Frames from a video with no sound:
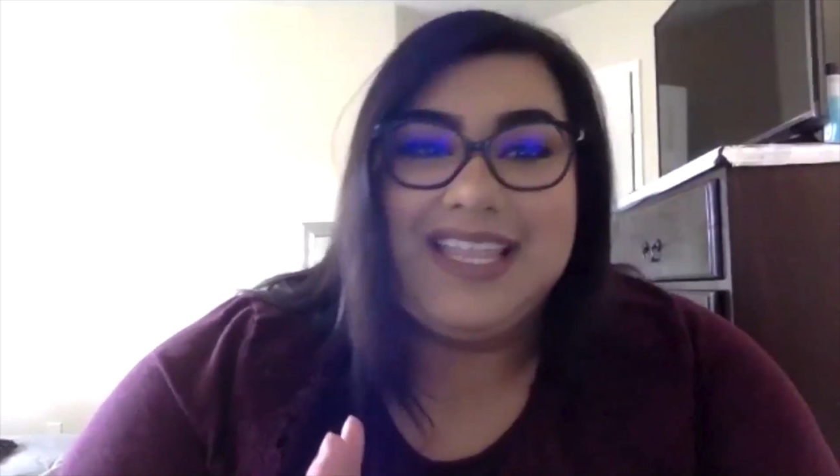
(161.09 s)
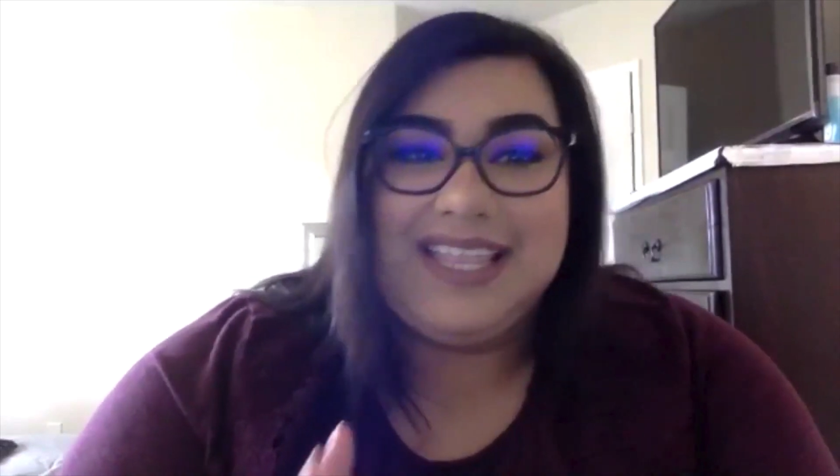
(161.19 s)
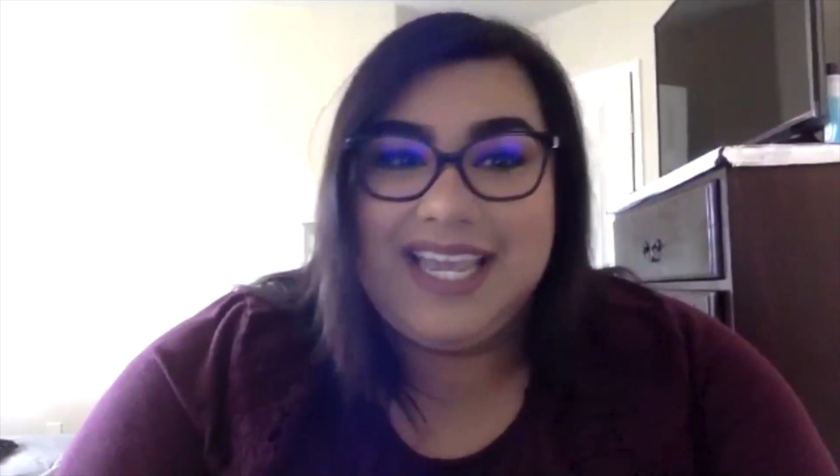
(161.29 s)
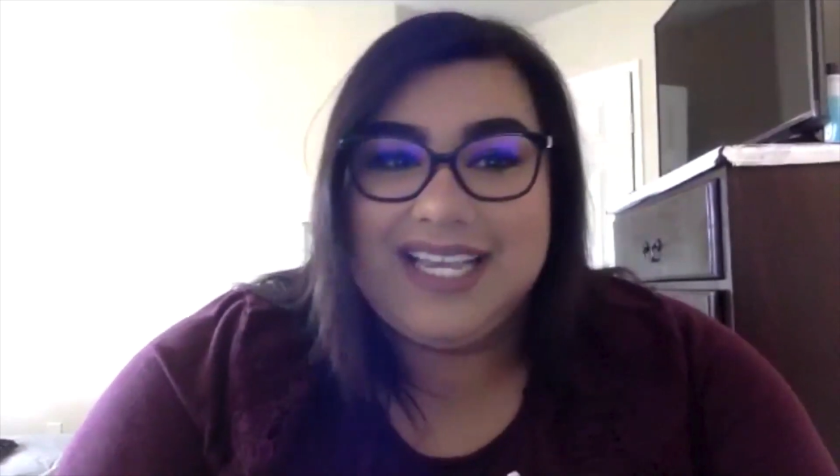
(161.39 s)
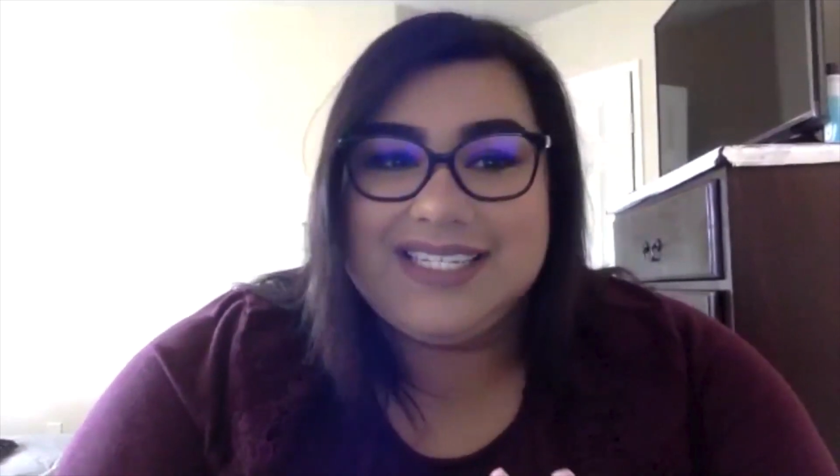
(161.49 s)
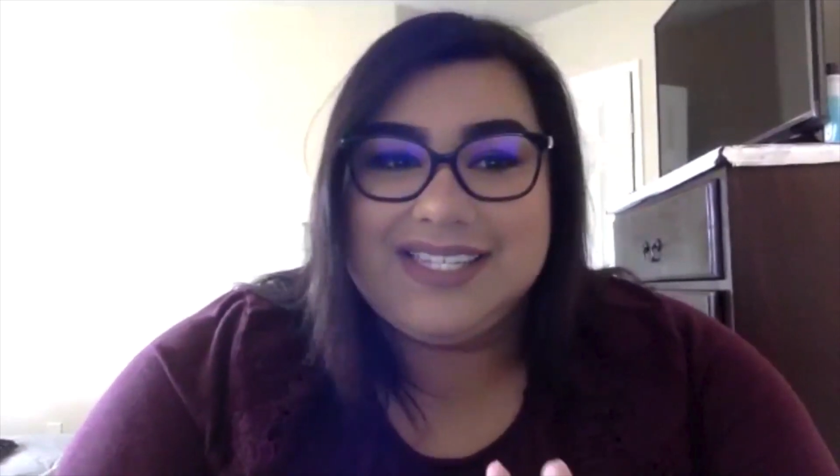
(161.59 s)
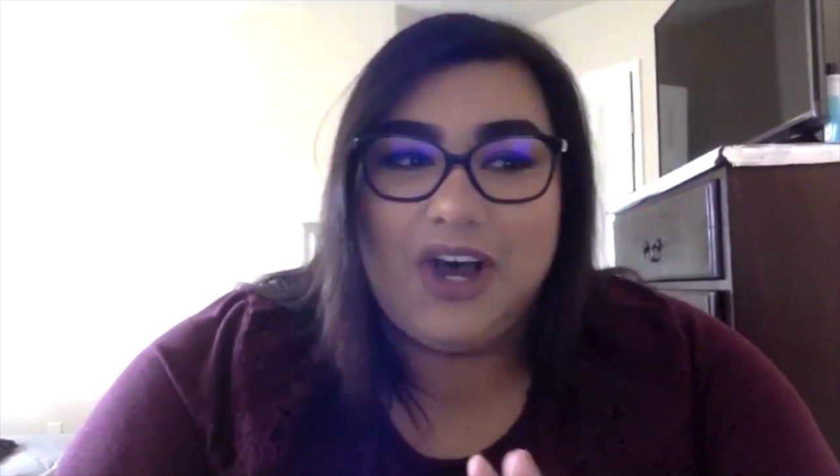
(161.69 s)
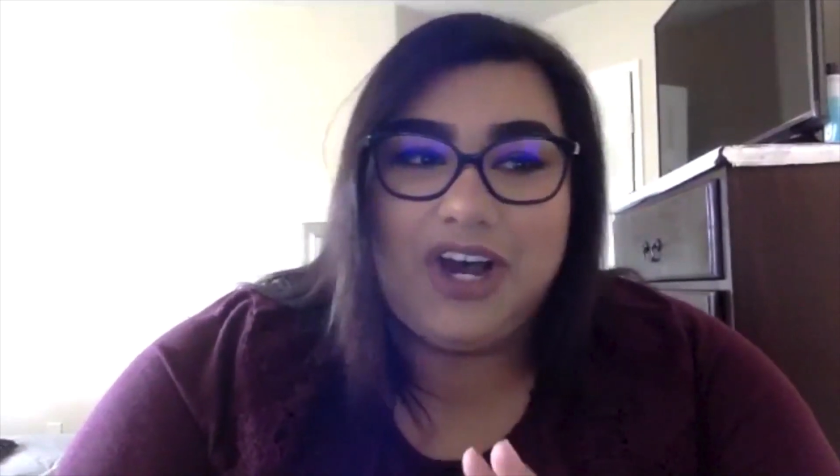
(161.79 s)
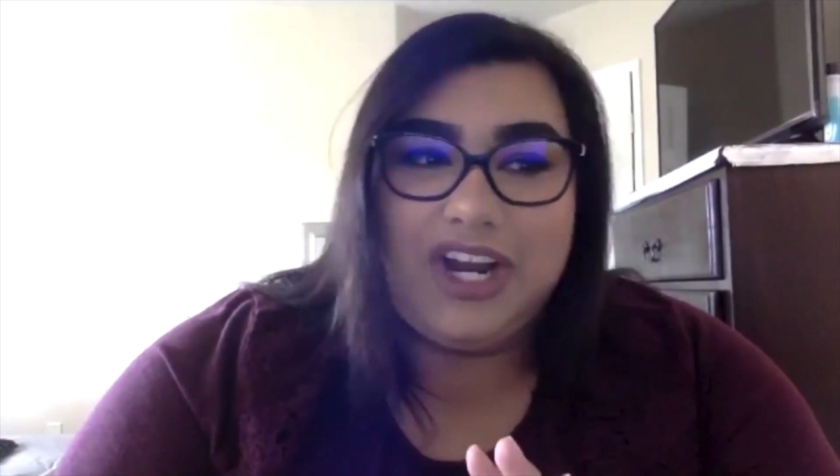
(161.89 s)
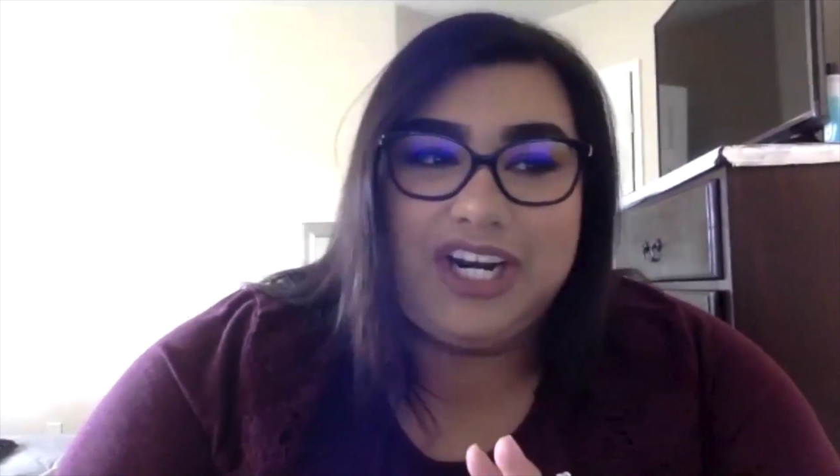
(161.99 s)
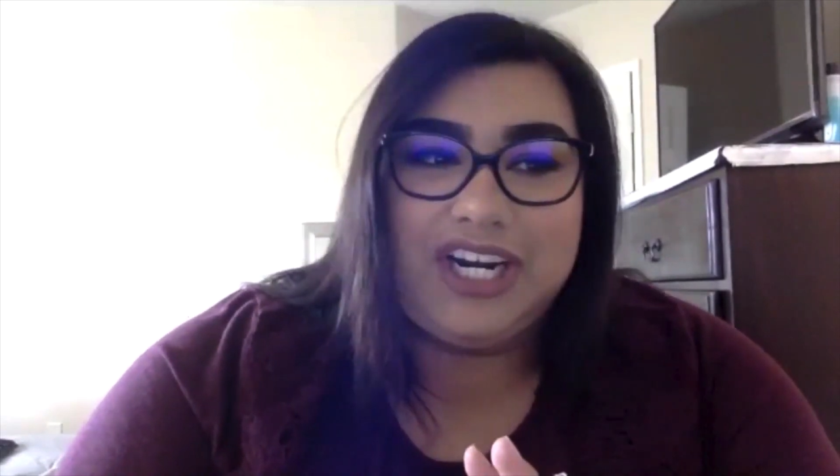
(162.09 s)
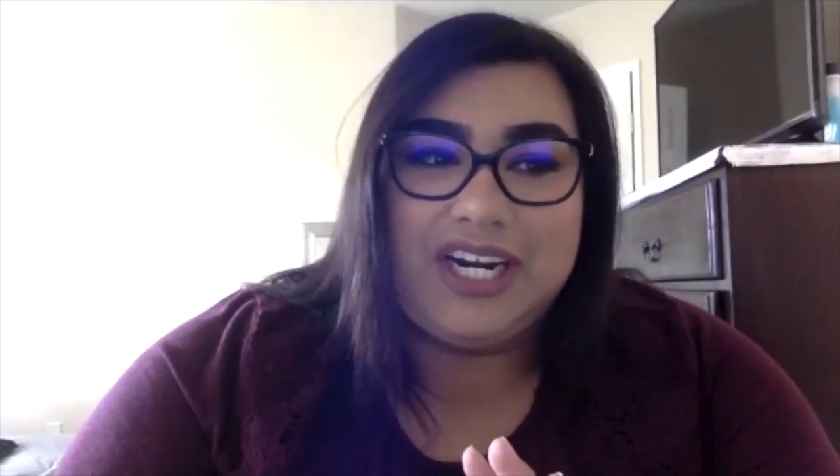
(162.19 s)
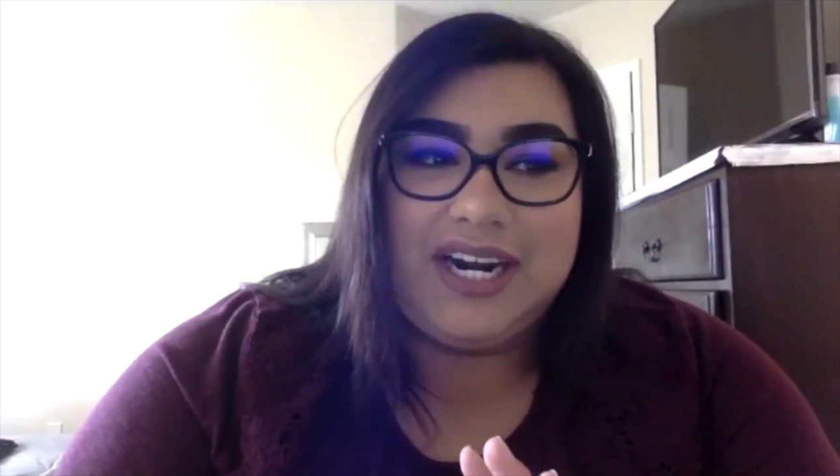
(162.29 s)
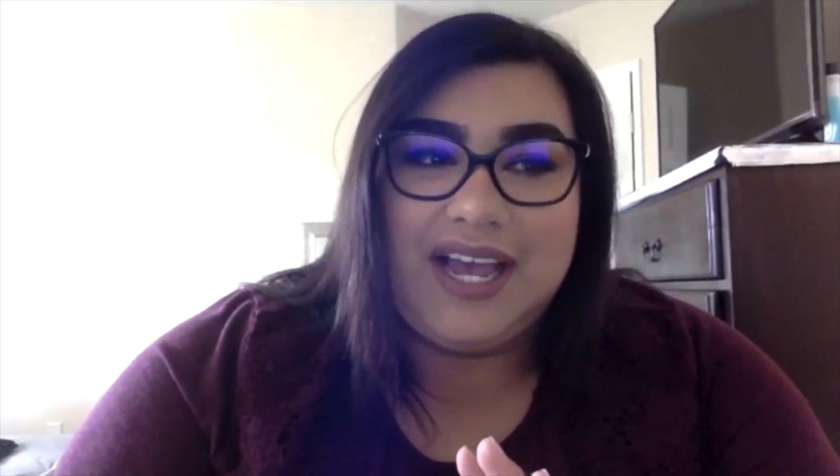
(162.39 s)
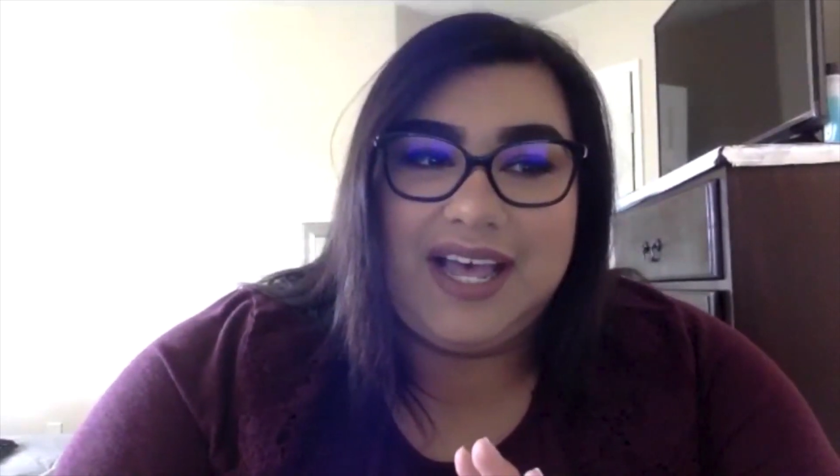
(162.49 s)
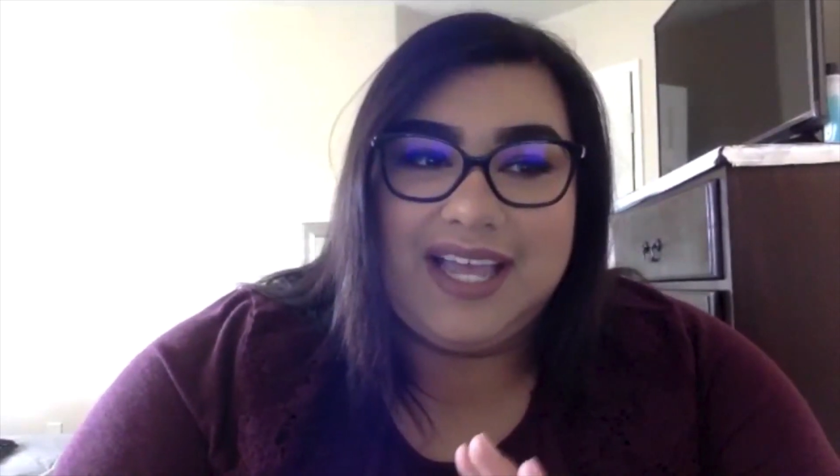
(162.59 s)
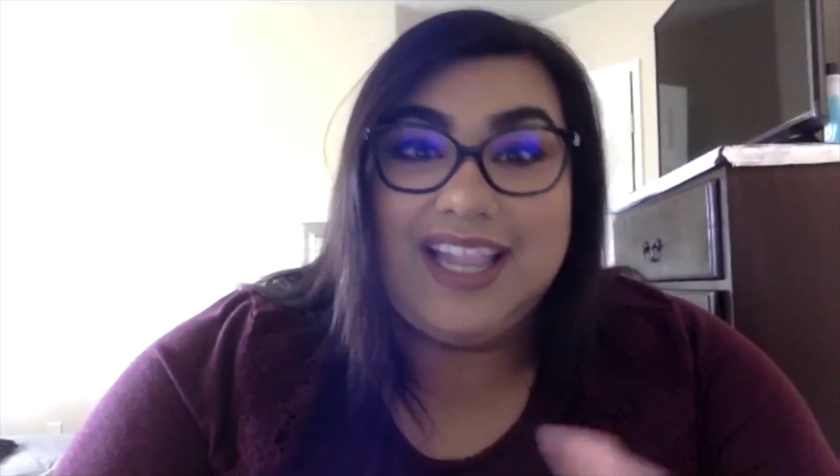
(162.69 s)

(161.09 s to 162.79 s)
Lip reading: things are